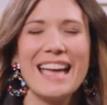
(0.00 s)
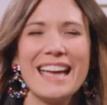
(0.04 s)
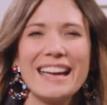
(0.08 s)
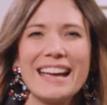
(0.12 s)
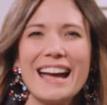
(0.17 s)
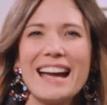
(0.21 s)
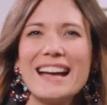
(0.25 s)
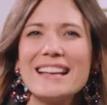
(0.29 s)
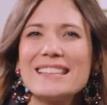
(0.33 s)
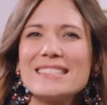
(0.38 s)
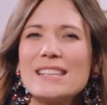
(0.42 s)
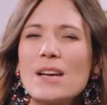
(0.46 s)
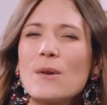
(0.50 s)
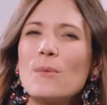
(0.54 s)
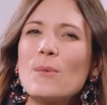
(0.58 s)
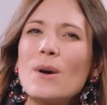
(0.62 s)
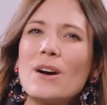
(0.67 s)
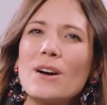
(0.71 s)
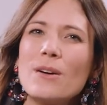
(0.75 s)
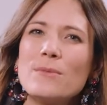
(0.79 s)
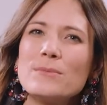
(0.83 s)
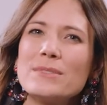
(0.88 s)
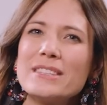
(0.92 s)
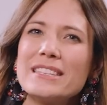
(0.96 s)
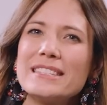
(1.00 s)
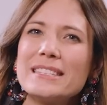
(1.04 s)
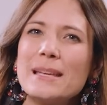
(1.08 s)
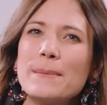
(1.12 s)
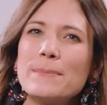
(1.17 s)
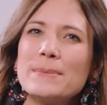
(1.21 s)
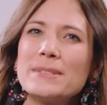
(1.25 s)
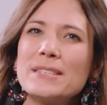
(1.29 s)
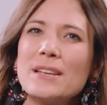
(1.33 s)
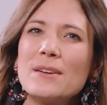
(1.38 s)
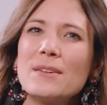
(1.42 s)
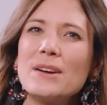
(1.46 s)
Hey guys, welcome to this
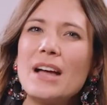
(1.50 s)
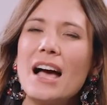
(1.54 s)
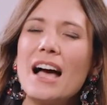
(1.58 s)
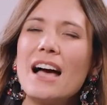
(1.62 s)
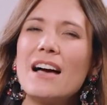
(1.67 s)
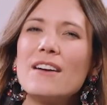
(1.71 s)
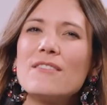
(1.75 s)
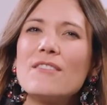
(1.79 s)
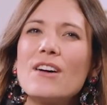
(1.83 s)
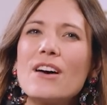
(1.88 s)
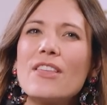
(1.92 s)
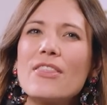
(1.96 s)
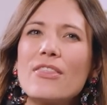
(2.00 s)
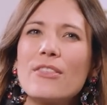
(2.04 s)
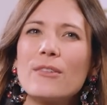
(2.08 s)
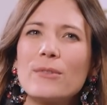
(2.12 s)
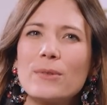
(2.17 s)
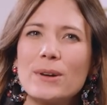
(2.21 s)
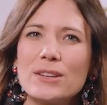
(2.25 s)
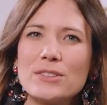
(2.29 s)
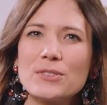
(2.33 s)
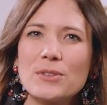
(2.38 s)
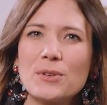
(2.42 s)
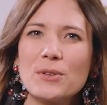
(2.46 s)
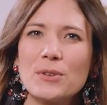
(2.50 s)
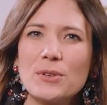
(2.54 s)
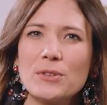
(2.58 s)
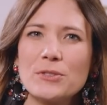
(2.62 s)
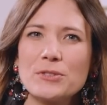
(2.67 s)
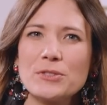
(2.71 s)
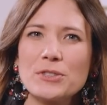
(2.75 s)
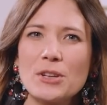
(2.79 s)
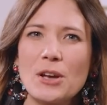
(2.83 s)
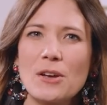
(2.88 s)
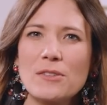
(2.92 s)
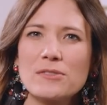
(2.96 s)
episode of The Rachel
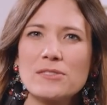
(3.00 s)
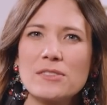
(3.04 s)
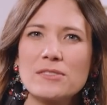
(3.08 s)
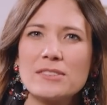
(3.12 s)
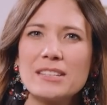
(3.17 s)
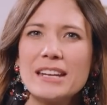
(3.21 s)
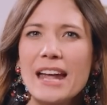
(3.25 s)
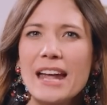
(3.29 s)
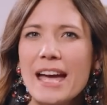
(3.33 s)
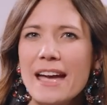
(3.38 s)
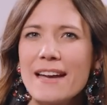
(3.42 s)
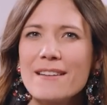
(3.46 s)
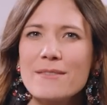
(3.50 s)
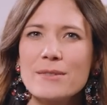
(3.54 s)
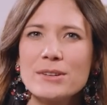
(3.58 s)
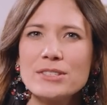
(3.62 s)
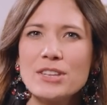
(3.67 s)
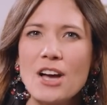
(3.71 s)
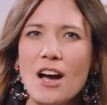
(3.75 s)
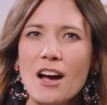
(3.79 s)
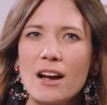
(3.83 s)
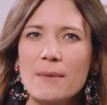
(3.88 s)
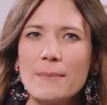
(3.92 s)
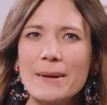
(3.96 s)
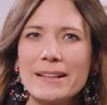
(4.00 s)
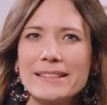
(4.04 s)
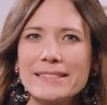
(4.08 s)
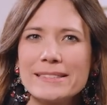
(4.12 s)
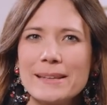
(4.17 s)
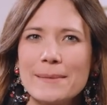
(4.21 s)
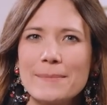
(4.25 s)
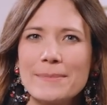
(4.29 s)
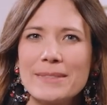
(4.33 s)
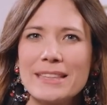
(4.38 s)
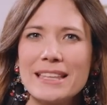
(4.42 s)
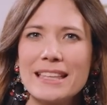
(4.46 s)
Cruz Show. So today we're going to talk about
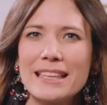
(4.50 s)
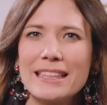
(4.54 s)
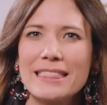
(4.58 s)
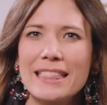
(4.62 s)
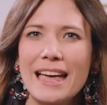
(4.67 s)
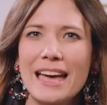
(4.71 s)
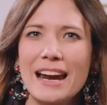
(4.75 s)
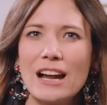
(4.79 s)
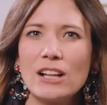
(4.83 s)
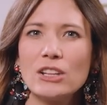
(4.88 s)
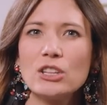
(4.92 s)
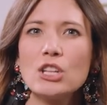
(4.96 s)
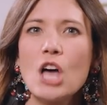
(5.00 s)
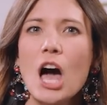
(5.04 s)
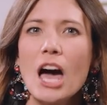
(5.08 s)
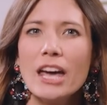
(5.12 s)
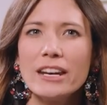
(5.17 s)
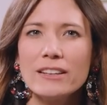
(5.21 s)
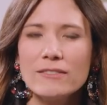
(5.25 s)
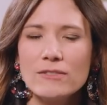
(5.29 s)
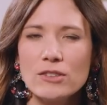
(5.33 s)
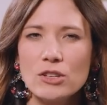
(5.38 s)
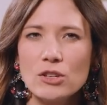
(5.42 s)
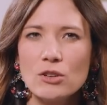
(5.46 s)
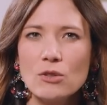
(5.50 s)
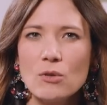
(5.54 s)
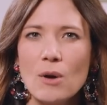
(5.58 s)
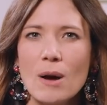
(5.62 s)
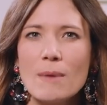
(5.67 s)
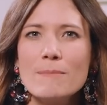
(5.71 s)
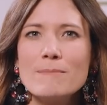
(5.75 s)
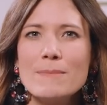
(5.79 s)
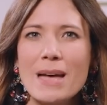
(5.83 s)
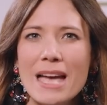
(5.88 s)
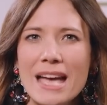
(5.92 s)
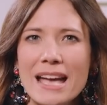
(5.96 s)
something that a lot of you
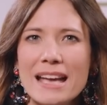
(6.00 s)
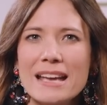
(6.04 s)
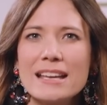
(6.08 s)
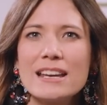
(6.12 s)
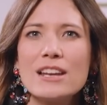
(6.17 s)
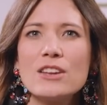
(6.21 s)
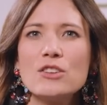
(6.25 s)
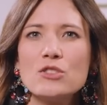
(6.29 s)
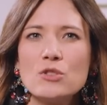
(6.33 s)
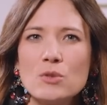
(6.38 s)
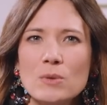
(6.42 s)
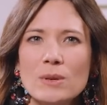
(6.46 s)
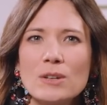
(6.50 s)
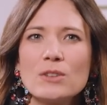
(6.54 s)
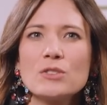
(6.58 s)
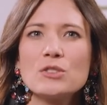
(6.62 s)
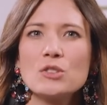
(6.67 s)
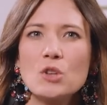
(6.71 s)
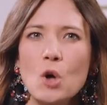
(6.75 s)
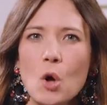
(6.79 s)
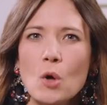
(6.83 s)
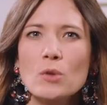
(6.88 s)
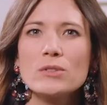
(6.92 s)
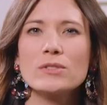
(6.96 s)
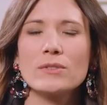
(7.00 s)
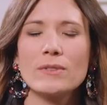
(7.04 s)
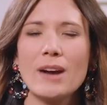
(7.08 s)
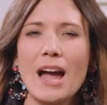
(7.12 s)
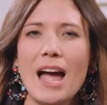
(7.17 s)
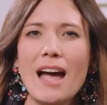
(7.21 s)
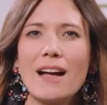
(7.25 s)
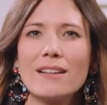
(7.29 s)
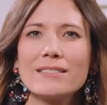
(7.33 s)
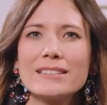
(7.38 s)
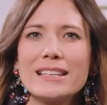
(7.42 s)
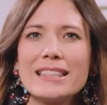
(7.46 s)
made New Year's goals
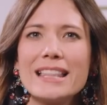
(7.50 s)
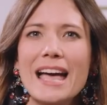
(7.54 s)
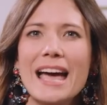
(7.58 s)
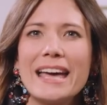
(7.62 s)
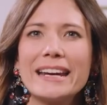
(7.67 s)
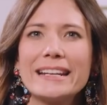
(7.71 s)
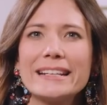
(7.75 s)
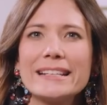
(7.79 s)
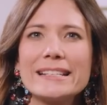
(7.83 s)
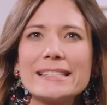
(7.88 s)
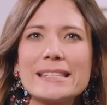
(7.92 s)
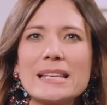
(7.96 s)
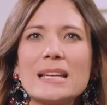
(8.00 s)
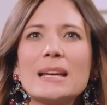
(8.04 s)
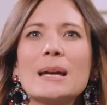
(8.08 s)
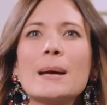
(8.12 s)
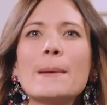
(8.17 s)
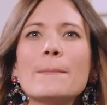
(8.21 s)
around, and that is